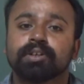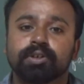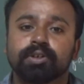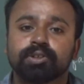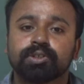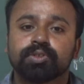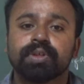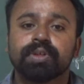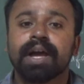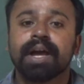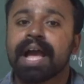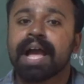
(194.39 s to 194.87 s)
Go
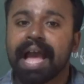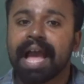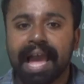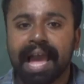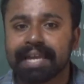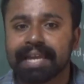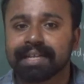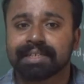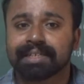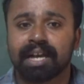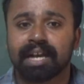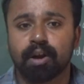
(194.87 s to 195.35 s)
to the
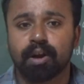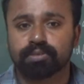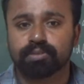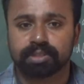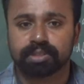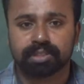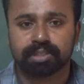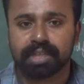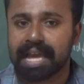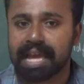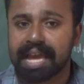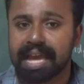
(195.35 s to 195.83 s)

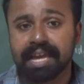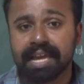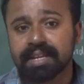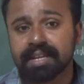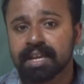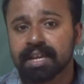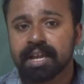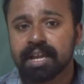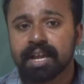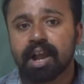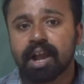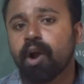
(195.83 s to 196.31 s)
house.
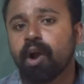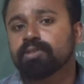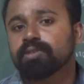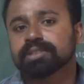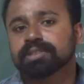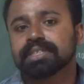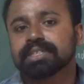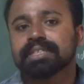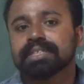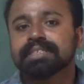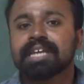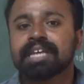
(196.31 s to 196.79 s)

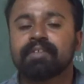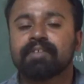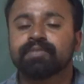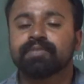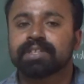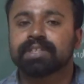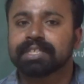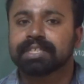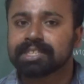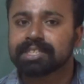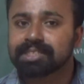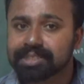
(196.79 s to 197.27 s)

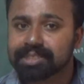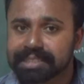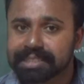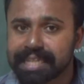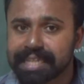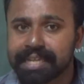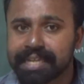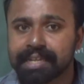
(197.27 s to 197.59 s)
After that she's